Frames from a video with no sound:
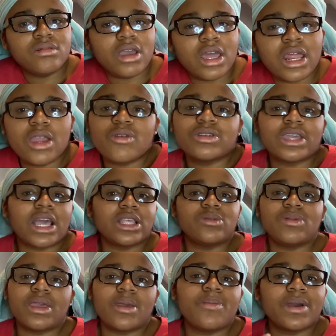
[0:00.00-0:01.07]
it irritates
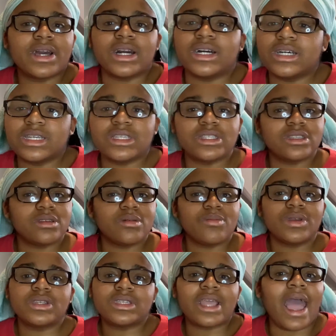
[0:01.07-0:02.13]
me because
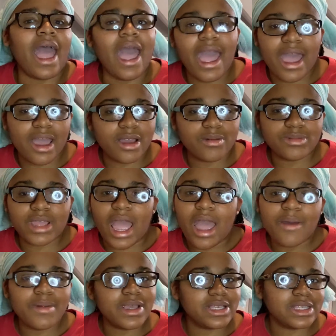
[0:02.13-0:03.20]
bitch time
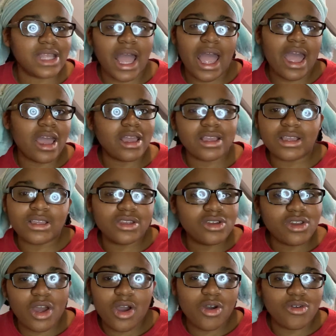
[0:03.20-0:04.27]
time is not you
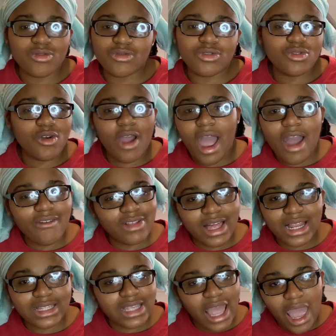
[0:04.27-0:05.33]
know you don't have a
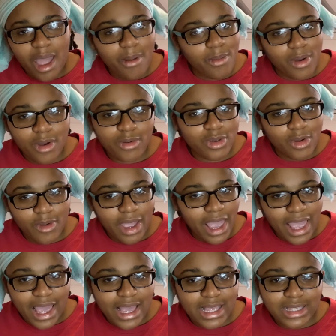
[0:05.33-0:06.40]
lot of time on your
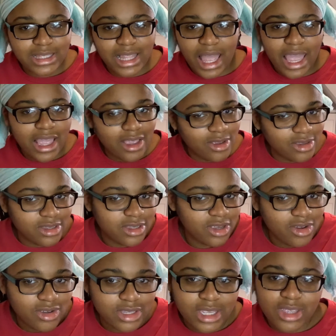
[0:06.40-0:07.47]
hands like
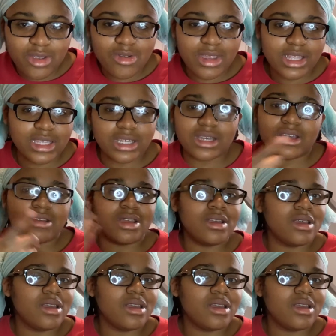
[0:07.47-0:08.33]
seriously you need to